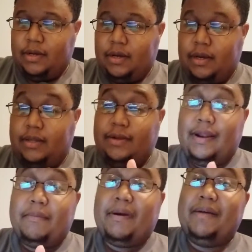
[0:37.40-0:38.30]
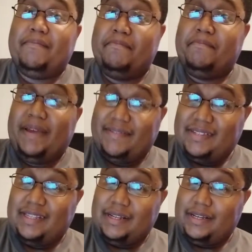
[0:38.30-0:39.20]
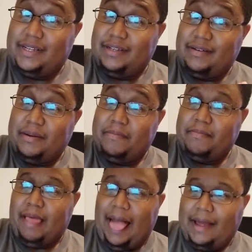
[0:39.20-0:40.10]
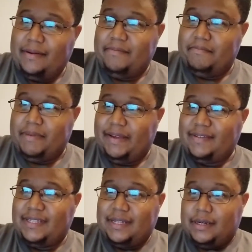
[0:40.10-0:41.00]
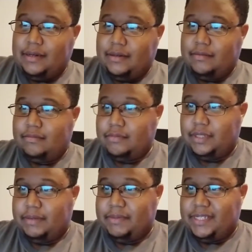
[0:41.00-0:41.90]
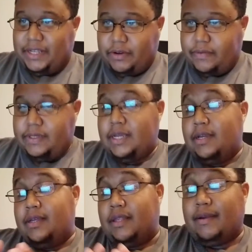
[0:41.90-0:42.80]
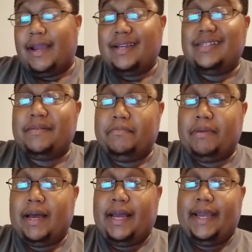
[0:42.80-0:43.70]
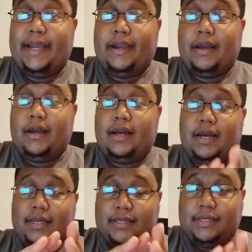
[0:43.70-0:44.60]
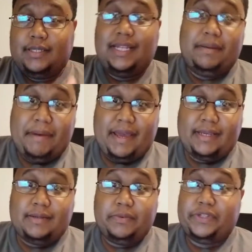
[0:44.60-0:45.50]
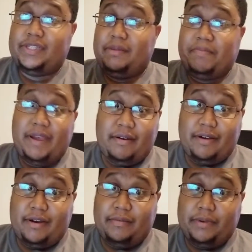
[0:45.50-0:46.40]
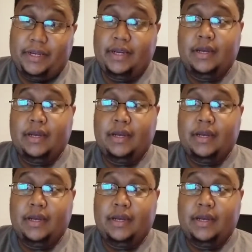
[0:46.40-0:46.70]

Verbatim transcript: uh, they're not buying best the Bethesda best themselves. They're actually buying uh, ZeniMax, which is the parent company.